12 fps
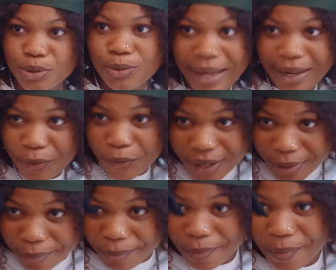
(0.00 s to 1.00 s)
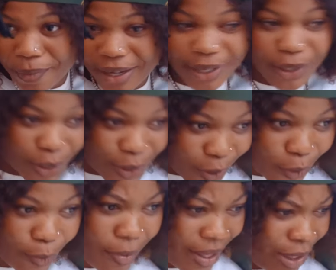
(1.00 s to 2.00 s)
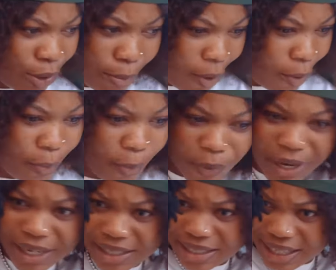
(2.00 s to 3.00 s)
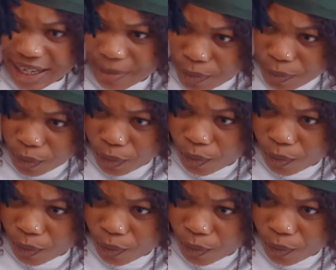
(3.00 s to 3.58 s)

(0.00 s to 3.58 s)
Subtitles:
Do I know him? He does not know me. Normal people can stare at people,